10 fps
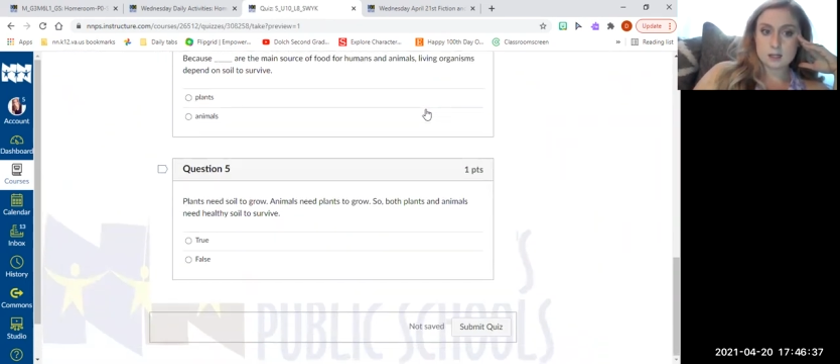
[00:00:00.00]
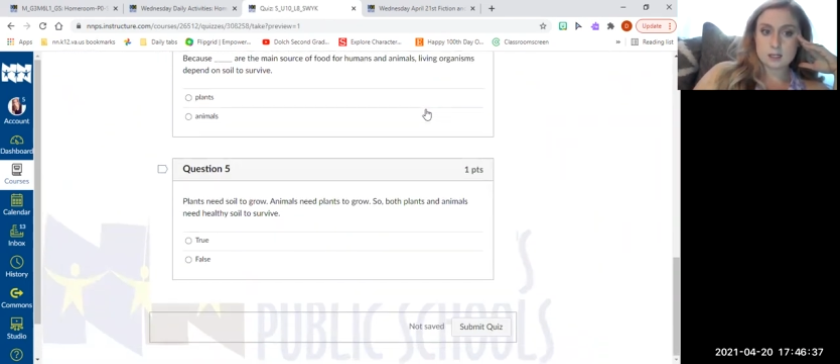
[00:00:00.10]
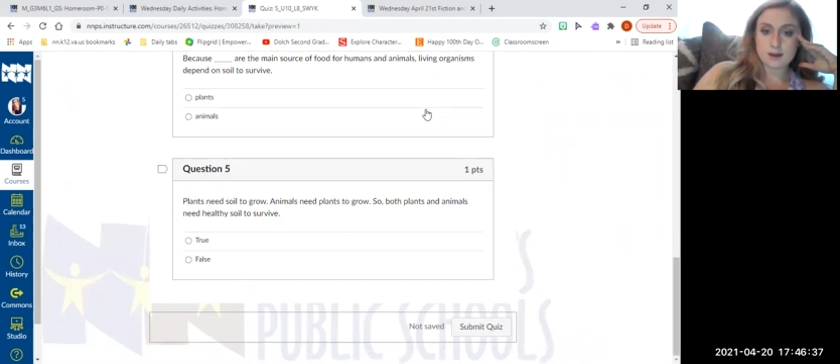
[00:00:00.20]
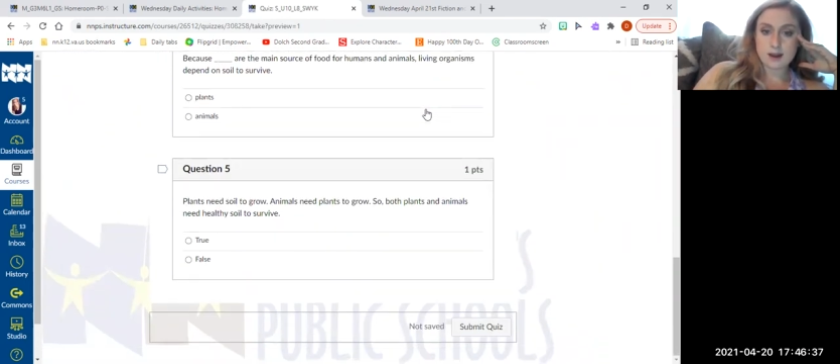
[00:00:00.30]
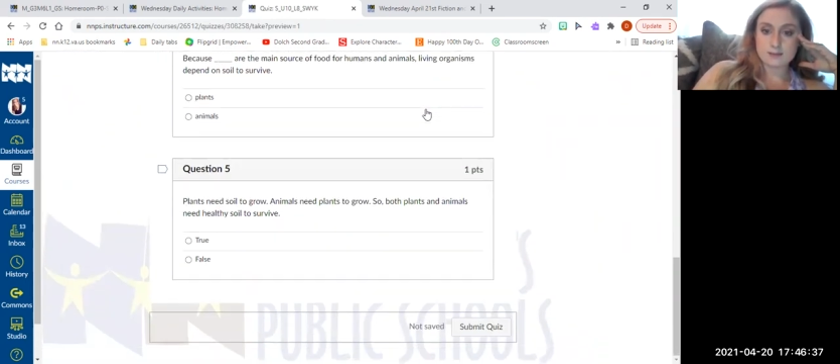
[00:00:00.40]

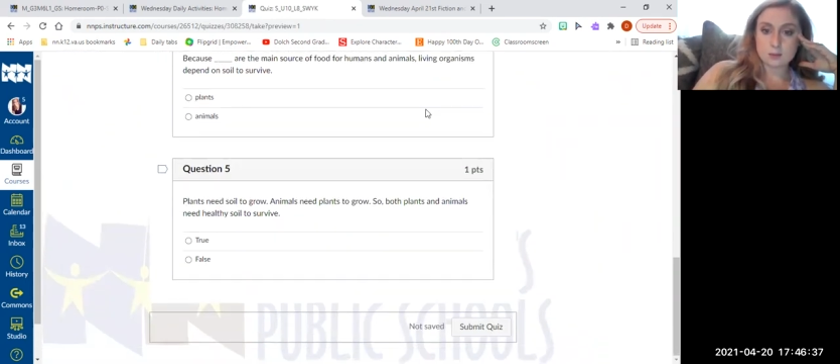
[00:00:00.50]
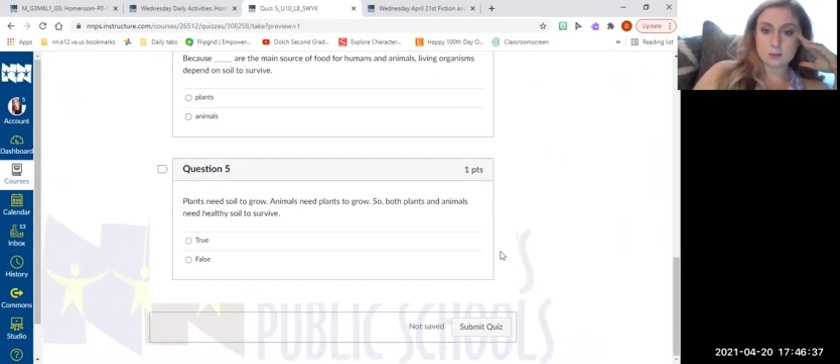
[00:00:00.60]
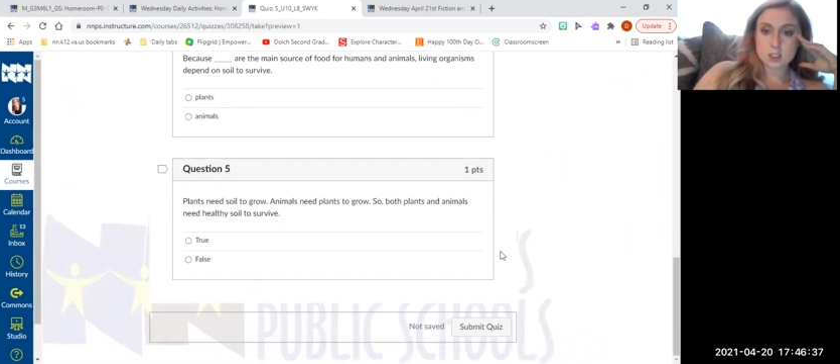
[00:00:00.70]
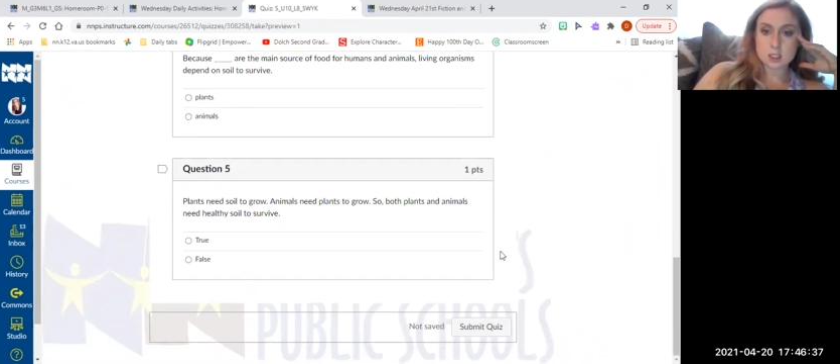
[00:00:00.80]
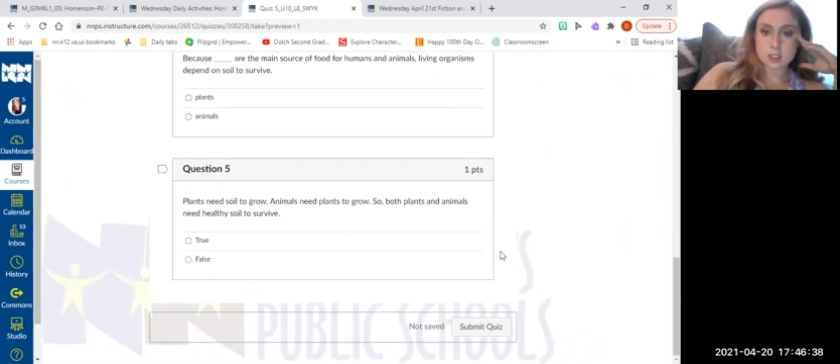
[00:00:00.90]
It is
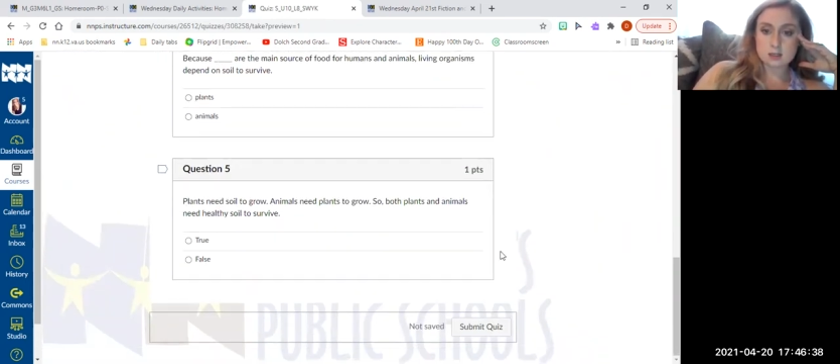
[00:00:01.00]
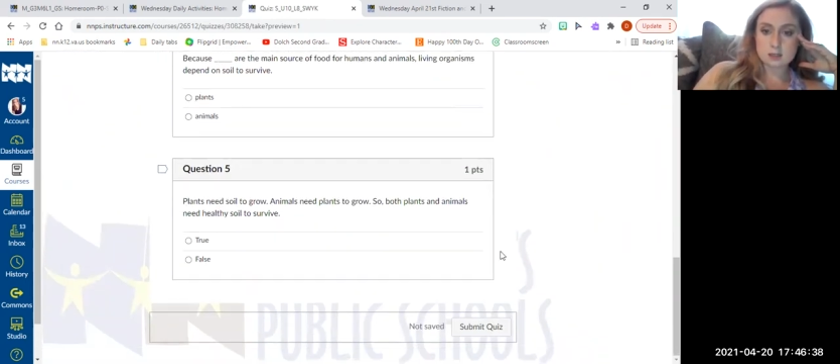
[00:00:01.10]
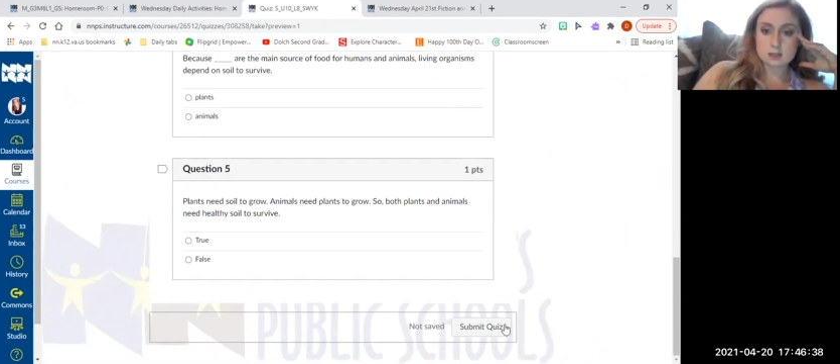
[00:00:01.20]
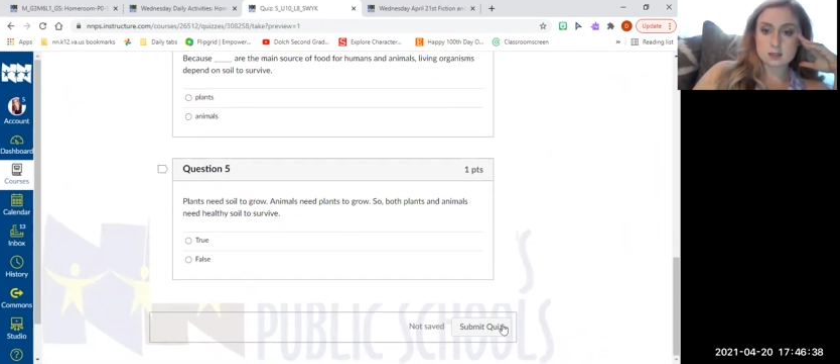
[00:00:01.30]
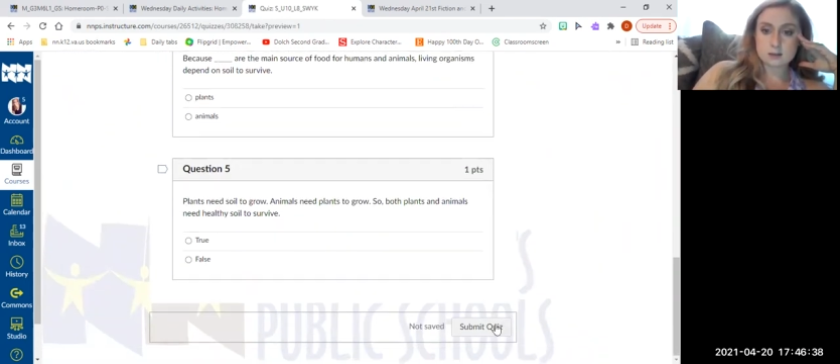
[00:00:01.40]
5
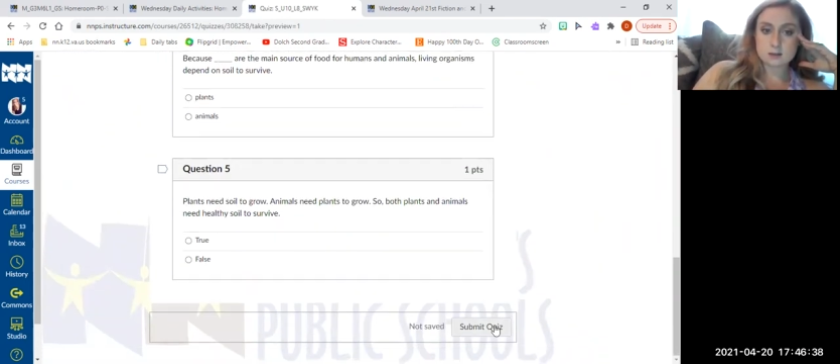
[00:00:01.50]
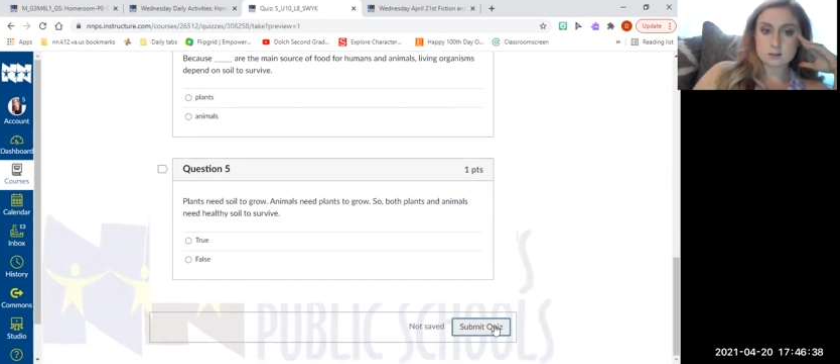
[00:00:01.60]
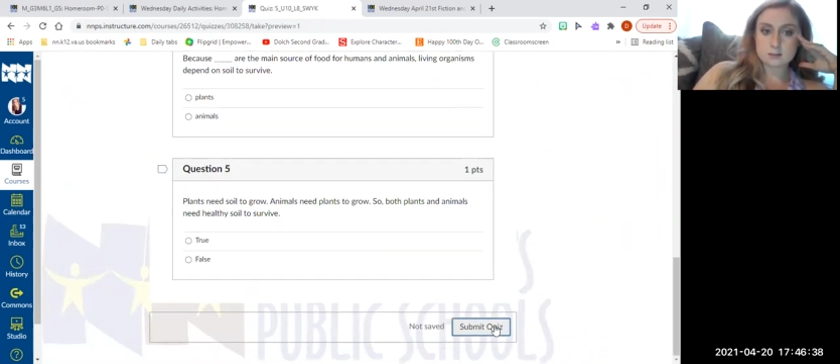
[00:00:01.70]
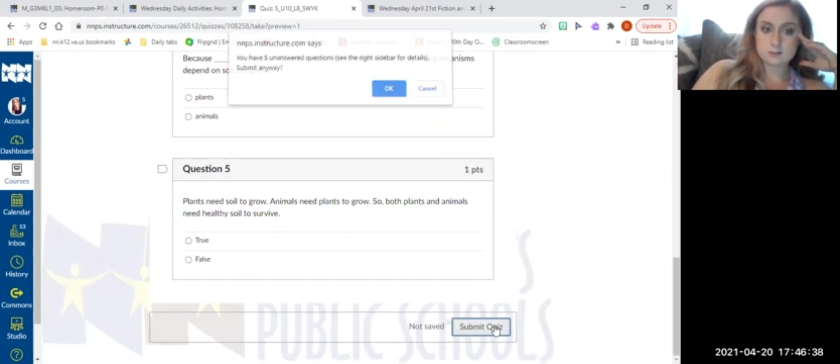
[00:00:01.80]
questions.